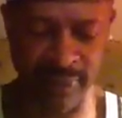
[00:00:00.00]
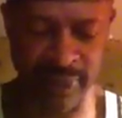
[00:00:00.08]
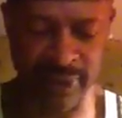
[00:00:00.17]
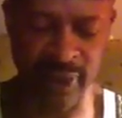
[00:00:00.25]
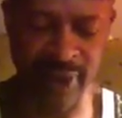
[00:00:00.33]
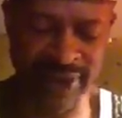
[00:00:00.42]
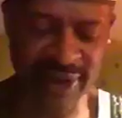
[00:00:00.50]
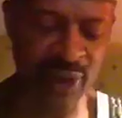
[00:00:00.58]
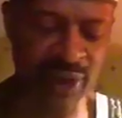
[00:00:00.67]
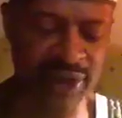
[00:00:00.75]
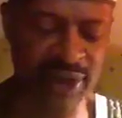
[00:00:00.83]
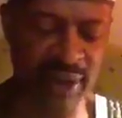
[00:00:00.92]
So as a
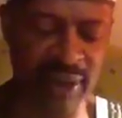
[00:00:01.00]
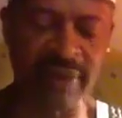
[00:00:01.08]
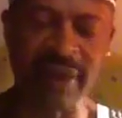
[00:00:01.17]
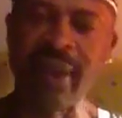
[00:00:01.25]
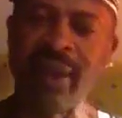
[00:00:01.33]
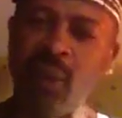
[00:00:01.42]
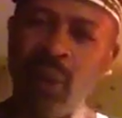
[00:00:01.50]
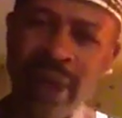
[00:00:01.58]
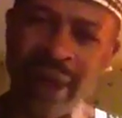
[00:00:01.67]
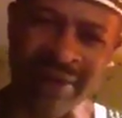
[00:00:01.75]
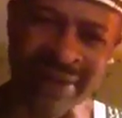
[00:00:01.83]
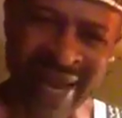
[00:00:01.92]
result, we
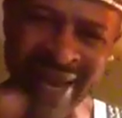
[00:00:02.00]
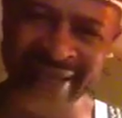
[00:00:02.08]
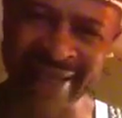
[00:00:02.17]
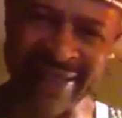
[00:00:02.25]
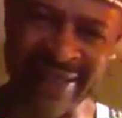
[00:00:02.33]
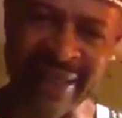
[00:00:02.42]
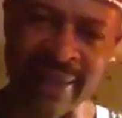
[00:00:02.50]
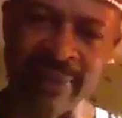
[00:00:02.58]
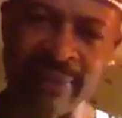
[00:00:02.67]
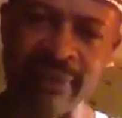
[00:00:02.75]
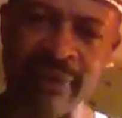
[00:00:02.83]
are not exempt